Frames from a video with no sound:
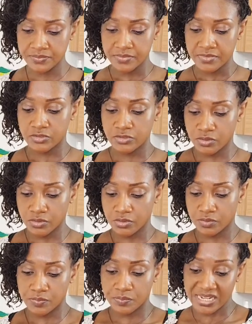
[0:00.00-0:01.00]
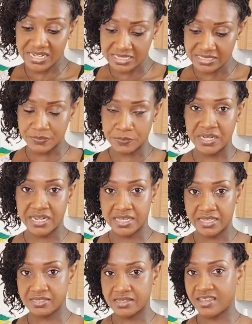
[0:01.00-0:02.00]
So balanced
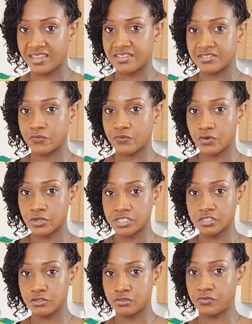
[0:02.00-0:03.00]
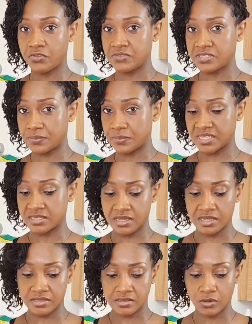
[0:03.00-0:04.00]
plate is 40 to
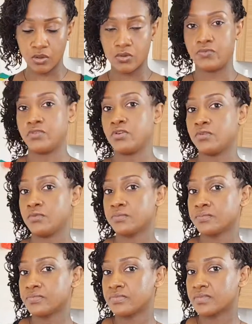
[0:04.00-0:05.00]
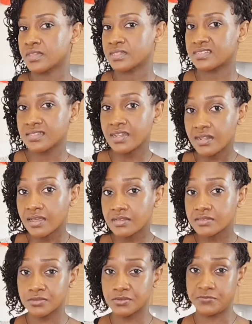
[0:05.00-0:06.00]
50% of your
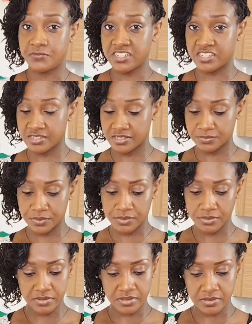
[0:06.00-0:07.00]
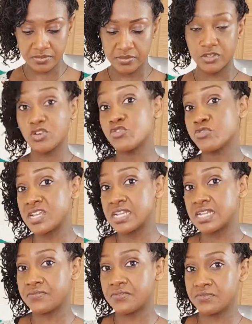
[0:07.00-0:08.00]
salads or vegetables, your green
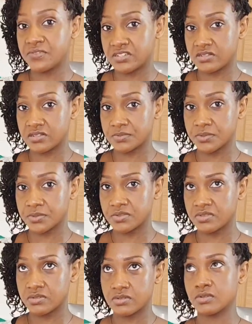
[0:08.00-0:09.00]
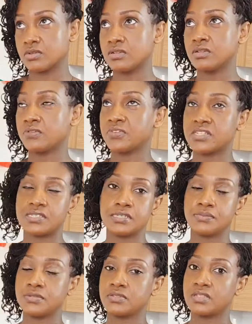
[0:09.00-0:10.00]
leafy vegetables. So your
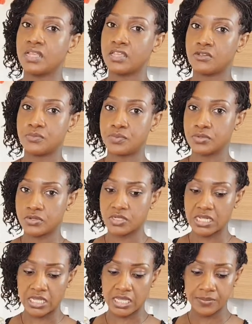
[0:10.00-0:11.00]
vegetables like your broccoli,